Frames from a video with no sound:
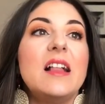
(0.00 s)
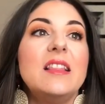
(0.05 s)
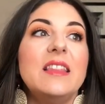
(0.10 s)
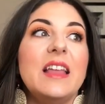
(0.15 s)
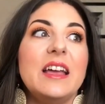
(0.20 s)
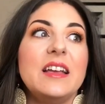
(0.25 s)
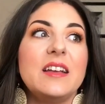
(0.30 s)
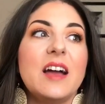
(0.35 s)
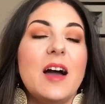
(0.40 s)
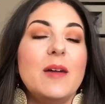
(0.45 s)

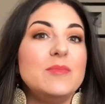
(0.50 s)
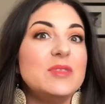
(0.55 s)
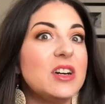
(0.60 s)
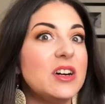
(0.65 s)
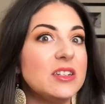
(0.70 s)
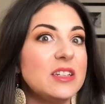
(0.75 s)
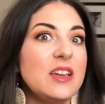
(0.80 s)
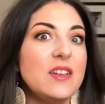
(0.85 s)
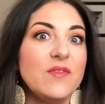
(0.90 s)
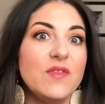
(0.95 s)
Like, I'm
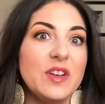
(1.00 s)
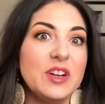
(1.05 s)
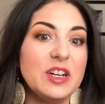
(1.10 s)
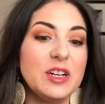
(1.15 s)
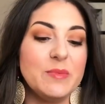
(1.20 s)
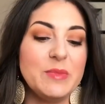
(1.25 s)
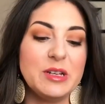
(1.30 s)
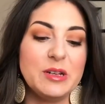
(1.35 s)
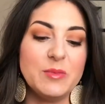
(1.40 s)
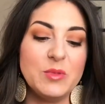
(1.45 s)
talking
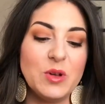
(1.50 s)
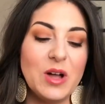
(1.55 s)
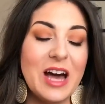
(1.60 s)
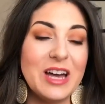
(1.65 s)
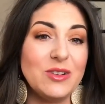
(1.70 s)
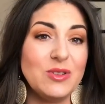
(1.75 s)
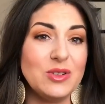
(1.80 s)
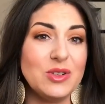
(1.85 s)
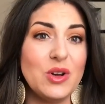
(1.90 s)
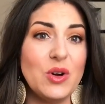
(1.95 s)
very minimal.
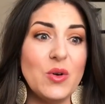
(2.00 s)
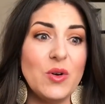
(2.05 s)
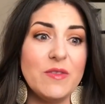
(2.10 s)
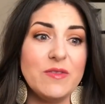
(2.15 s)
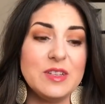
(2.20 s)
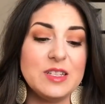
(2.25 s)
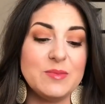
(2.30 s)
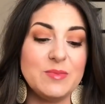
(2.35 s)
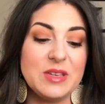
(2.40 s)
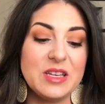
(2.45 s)
I don't know
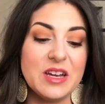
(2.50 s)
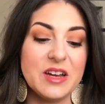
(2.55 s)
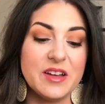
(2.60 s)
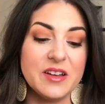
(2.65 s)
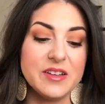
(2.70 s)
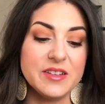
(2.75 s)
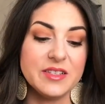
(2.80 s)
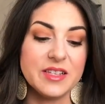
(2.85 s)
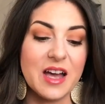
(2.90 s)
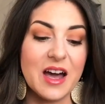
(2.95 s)
if it's
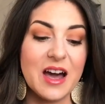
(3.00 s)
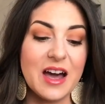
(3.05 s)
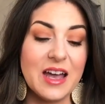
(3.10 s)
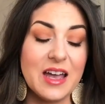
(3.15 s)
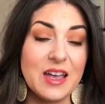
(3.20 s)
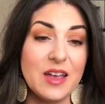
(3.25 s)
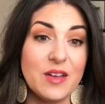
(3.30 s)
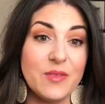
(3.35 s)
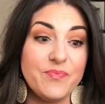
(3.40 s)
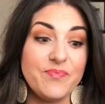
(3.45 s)
because
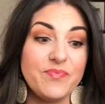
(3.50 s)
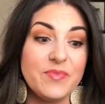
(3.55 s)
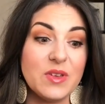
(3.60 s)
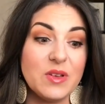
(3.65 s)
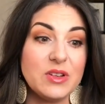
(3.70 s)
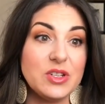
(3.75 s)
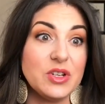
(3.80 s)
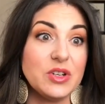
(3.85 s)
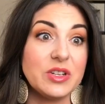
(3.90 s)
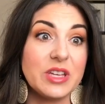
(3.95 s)
I
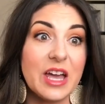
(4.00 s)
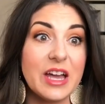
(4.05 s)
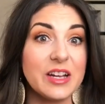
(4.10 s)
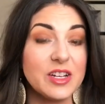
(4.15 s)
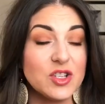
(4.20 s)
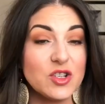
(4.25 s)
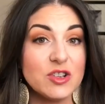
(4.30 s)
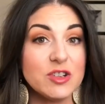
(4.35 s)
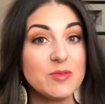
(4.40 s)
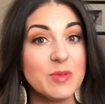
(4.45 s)
took
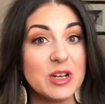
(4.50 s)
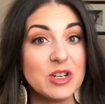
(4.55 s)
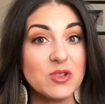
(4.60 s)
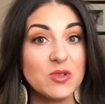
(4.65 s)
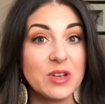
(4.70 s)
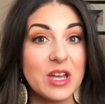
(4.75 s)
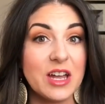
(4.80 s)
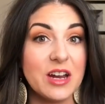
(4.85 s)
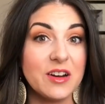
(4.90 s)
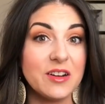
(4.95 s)
extra
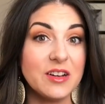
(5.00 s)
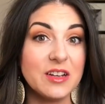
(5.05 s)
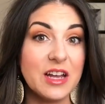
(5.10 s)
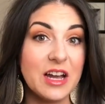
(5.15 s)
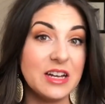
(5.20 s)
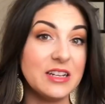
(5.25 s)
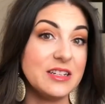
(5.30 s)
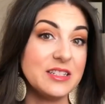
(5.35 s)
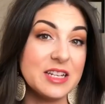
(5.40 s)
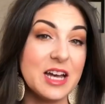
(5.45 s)
special care to
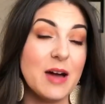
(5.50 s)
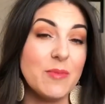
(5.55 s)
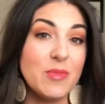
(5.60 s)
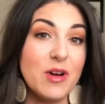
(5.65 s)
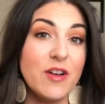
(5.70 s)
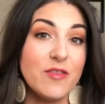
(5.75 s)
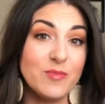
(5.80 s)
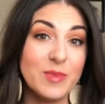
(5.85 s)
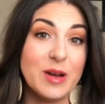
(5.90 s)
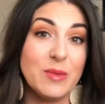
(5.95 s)
kind of tap
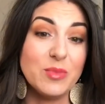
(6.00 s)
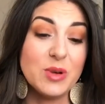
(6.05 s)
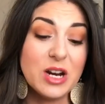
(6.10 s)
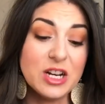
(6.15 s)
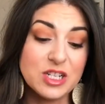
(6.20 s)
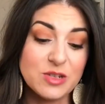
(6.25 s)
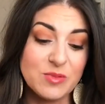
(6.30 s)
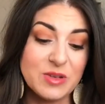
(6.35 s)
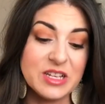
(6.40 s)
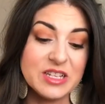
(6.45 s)
off my
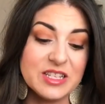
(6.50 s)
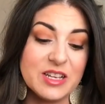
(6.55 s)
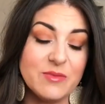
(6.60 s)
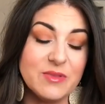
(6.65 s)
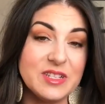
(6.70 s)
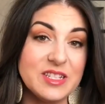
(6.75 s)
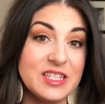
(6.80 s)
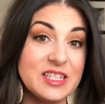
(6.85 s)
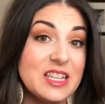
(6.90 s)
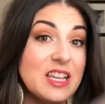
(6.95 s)
brush because I
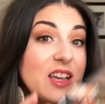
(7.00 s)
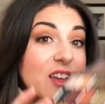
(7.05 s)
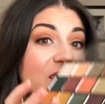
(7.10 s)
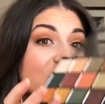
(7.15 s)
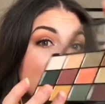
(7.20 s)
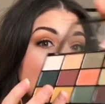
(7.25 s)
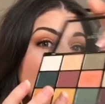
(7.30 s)
was seeing